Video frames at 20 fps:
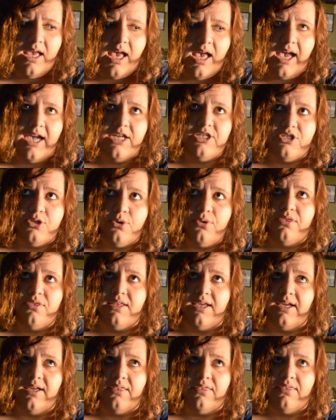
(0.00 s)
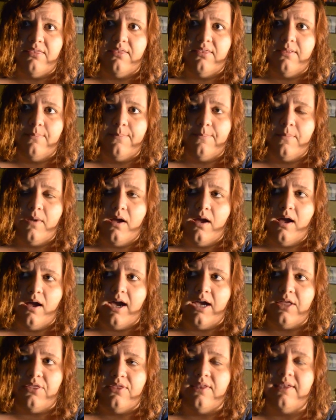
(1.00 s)
I do think
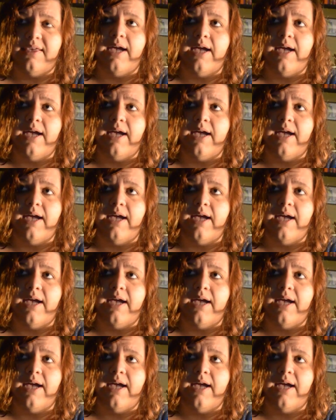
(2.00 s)
I think